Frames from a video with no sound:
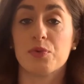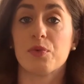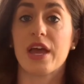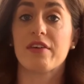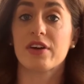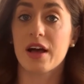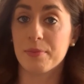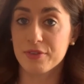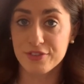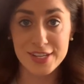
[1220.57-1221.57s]
and we have a
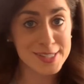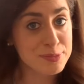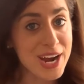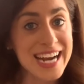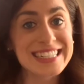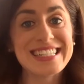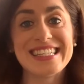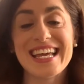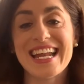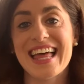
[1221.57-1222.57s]
couple friends
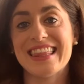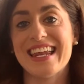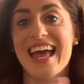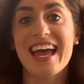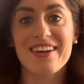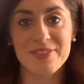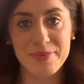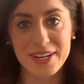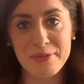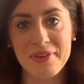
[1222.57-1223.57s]
practice it and then
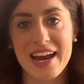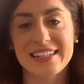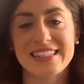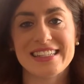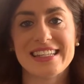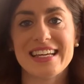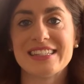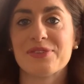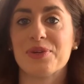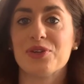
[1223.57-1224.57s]
everybody practices
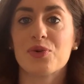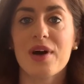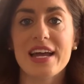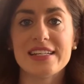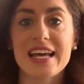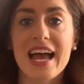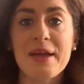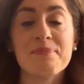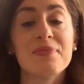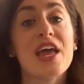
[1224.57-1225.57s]
it. So we do quiet
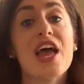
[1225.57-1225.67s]
time.